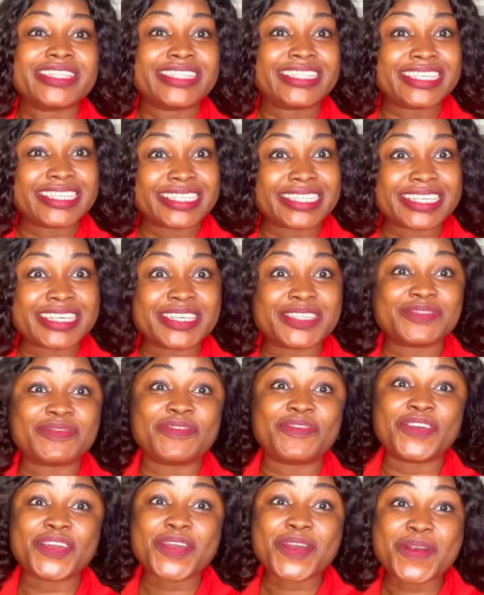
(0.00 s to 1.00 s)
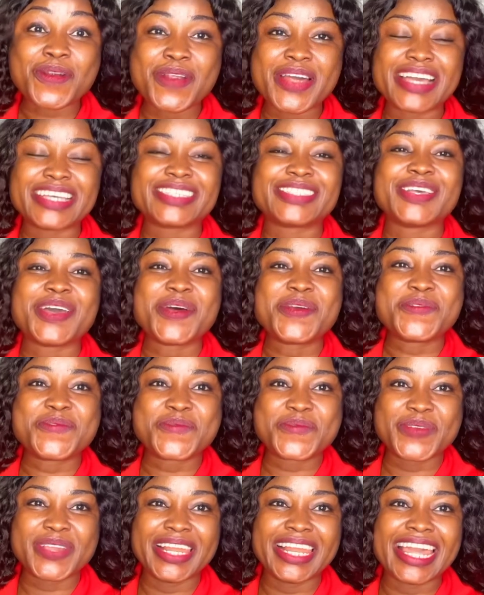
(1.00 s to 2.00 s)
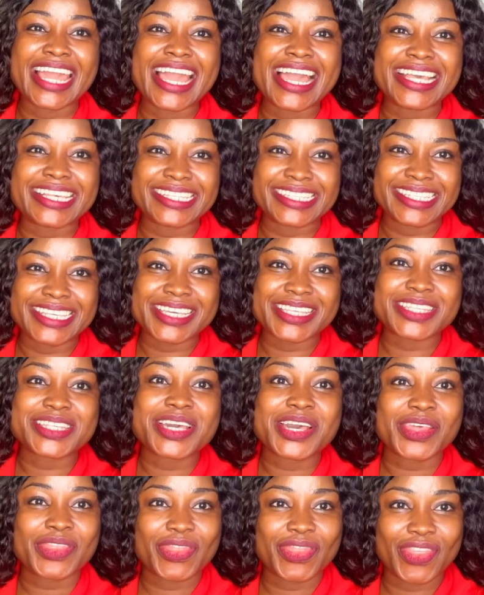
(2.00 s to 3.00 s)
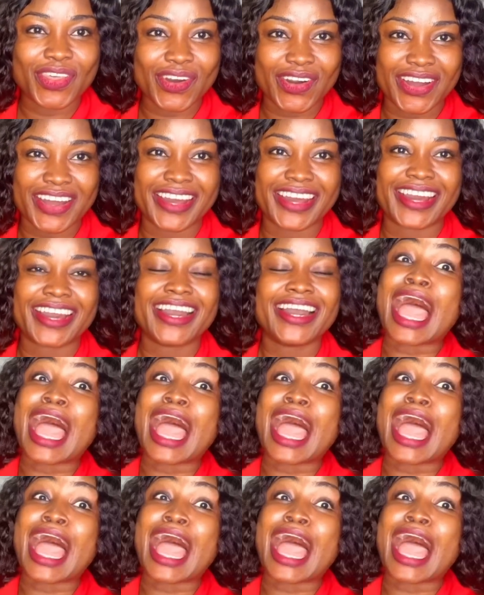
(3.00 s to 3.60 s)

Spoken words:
This is Vicrest Real Estate Talk.